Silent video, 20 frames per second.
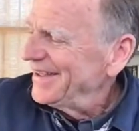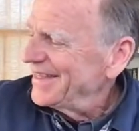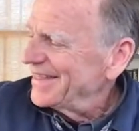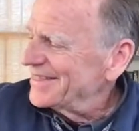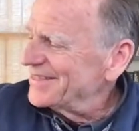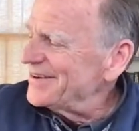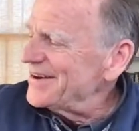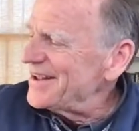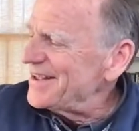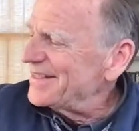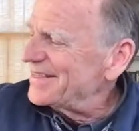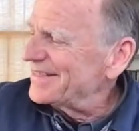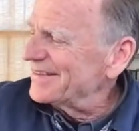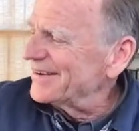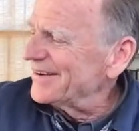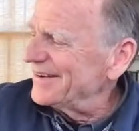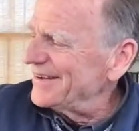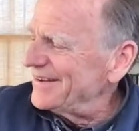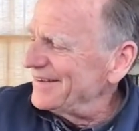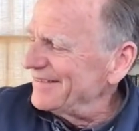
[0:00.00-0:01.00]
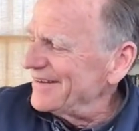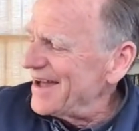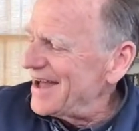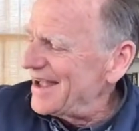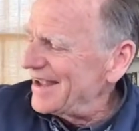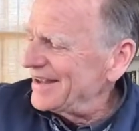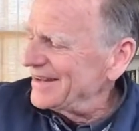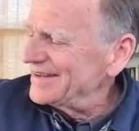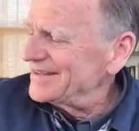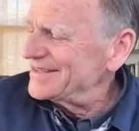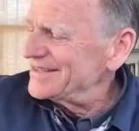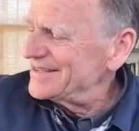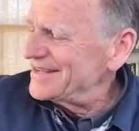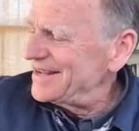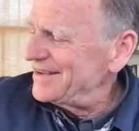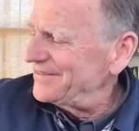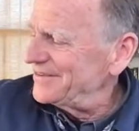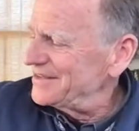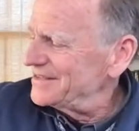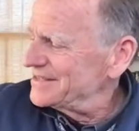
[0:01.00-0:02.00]
3:30, Ryan
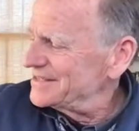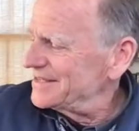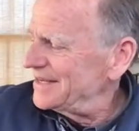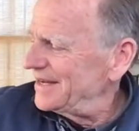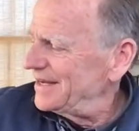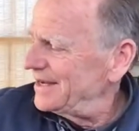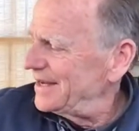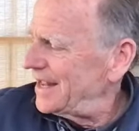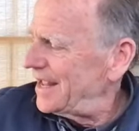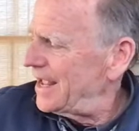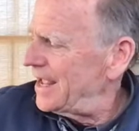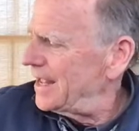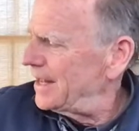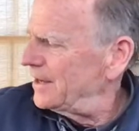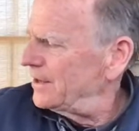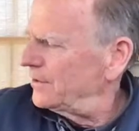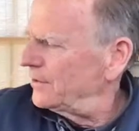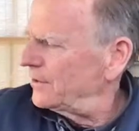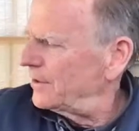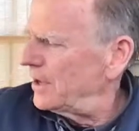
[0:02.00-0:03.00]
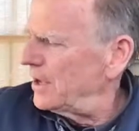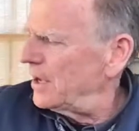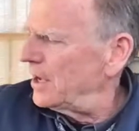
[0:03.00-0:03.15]
Stevenson. And